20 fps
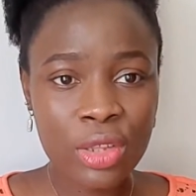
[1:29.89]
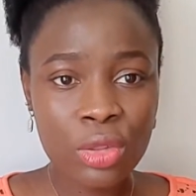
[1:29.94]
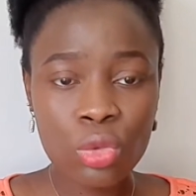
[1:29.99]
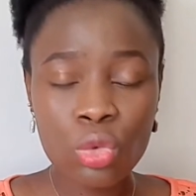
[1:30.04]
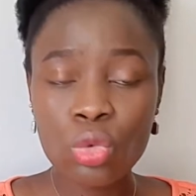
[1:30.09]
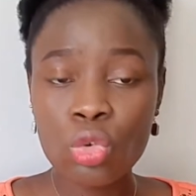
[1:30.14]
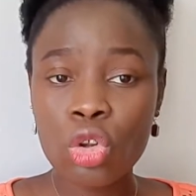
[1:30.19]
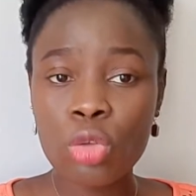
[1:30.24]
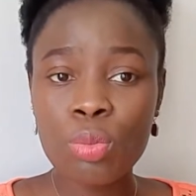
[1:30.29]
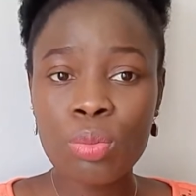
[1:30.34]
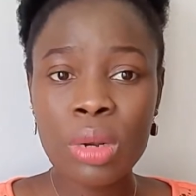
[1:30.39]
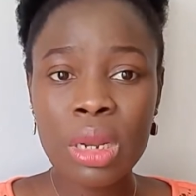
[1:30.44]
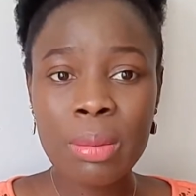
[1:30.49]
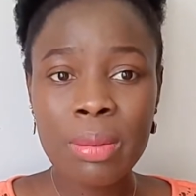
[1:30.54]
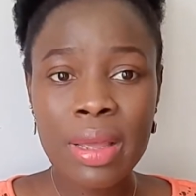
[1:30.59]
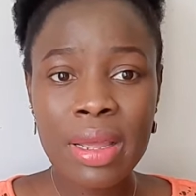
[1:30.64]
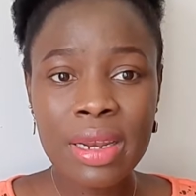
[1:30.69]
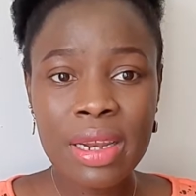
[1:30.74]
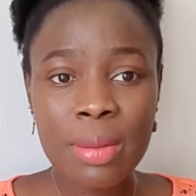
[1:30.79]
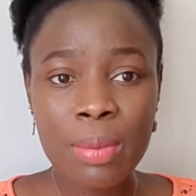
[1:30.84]
Do not blame
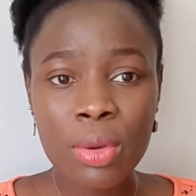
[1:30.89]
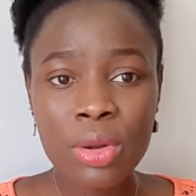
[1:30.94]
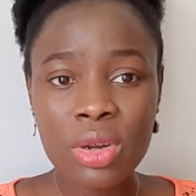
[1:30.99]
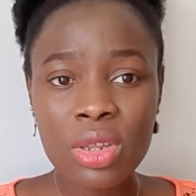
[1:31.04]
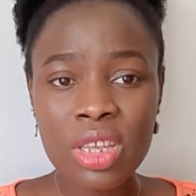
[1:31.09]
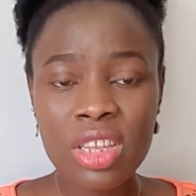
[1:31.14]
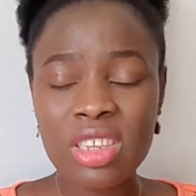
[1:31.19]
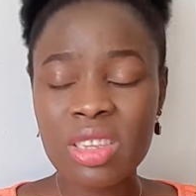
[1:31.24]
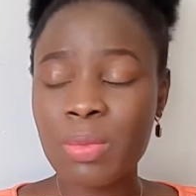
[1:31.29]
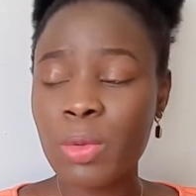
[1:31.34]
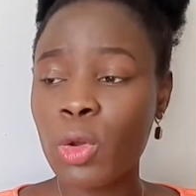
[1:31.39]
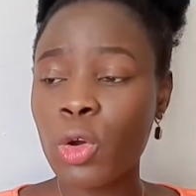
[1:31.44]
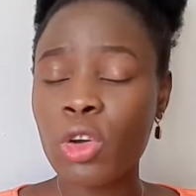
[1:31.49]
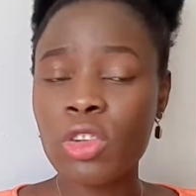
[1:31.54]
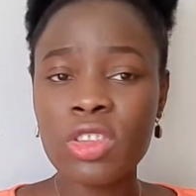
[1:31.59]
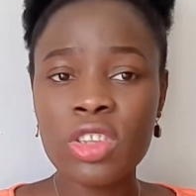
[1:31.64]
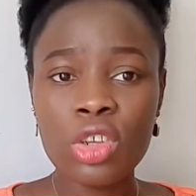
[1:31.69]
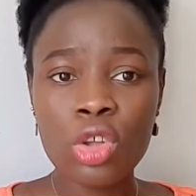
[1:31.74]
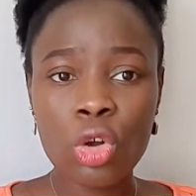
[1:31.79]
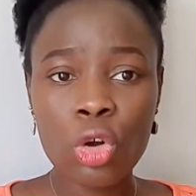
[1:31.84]
anybody. It's
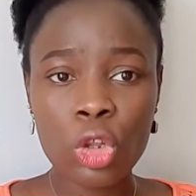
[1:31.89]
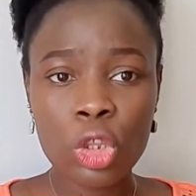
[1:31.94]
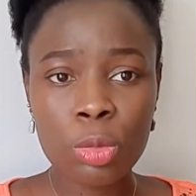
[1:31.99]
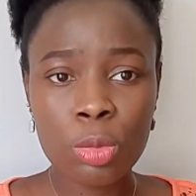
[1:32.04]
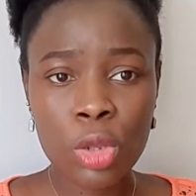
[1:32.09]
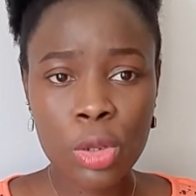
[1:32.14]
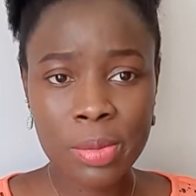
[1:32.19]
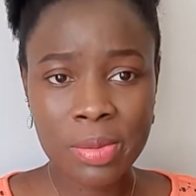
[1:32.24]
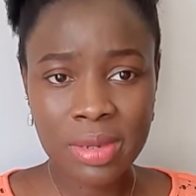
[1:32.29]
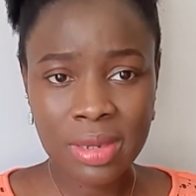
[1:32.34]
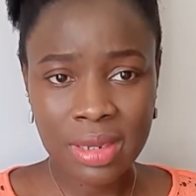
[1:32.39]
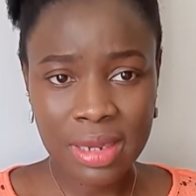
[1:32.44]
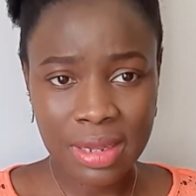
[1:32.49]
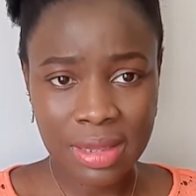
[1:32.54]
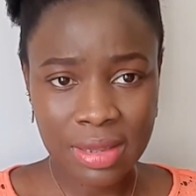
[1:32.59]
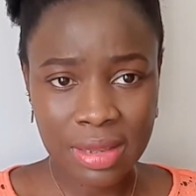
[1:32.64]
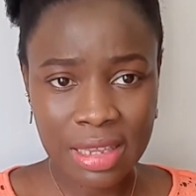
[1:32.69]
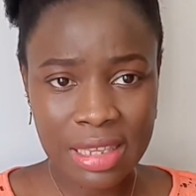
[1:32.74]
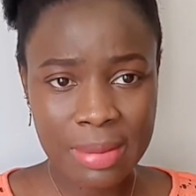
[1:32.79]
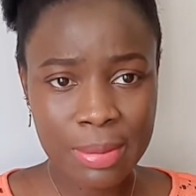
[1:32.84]
because he got me upset.
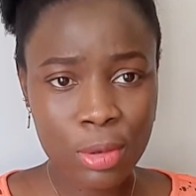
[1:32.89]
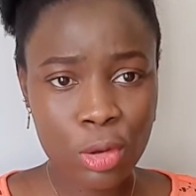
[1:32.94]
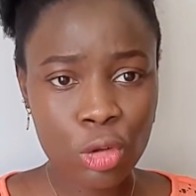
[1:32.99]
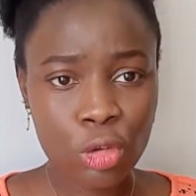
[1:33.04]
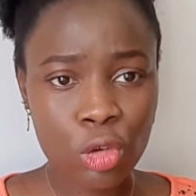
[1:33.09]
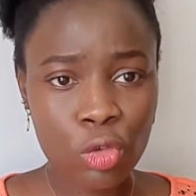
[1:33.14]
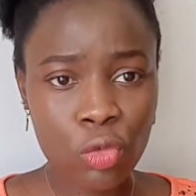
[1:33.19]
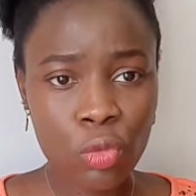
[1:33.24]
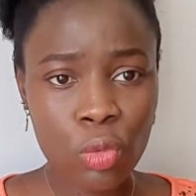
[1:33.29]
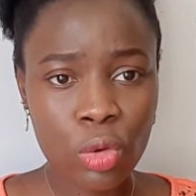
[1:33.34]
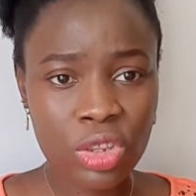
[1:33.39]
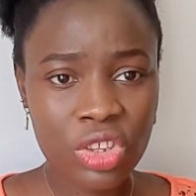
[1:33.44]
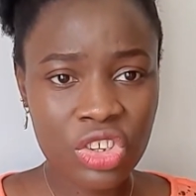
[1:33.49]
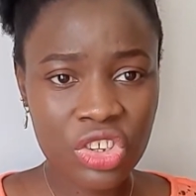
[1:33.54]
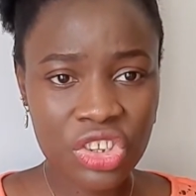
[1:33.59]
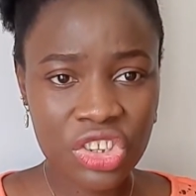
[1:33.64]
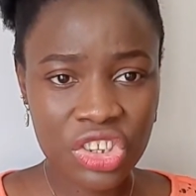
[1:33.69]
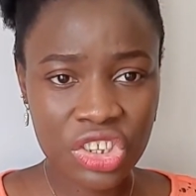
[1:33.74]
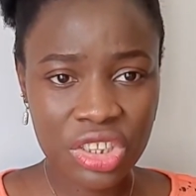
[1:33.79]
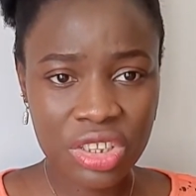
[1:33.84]
It's because of what
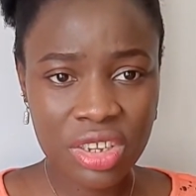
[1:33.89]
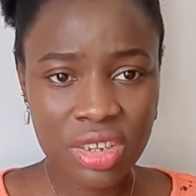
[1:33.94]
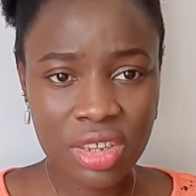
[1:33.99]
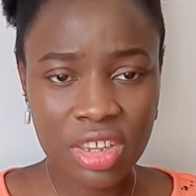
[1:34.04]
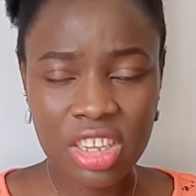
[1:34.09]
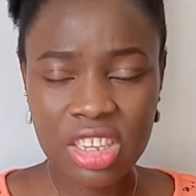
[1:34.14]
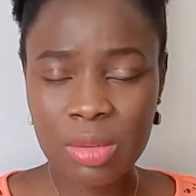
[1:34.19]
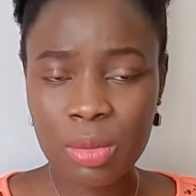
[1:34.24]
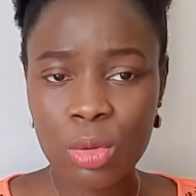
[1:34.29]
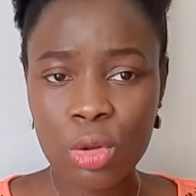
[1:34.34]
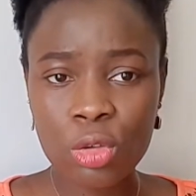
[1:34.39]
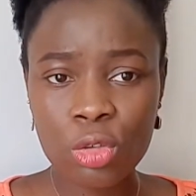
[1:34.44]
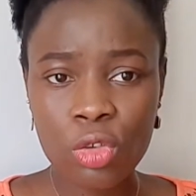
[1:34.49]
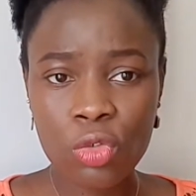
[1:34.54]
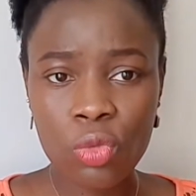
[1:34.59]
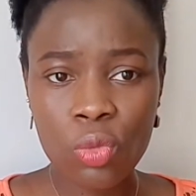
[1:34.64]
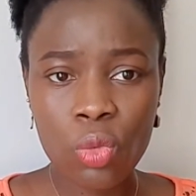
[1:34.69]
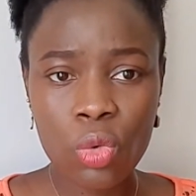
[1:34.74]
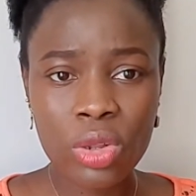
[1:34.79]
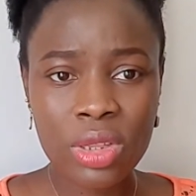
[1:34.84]
she did. It's because of
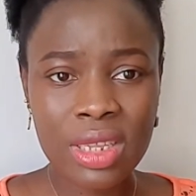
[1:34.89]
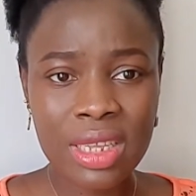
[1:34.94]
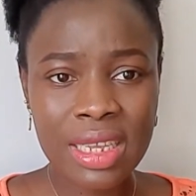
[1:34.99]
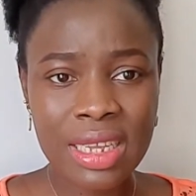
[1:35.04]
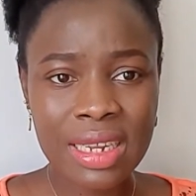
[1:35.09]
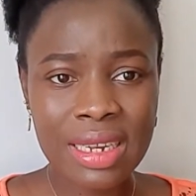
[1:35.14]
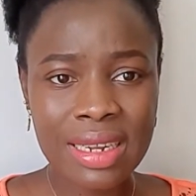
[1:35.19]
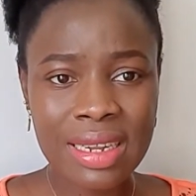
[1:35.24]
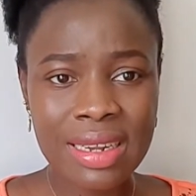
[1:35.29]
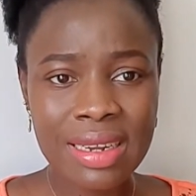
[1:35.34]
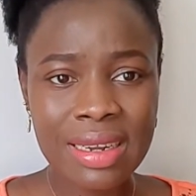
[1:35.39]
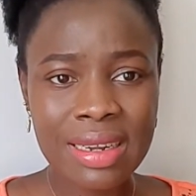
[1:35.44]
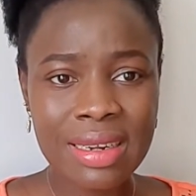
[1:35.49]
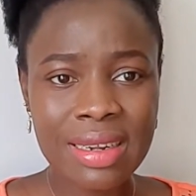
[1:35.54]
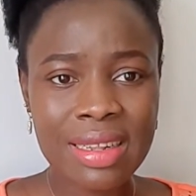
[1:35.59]
what he did.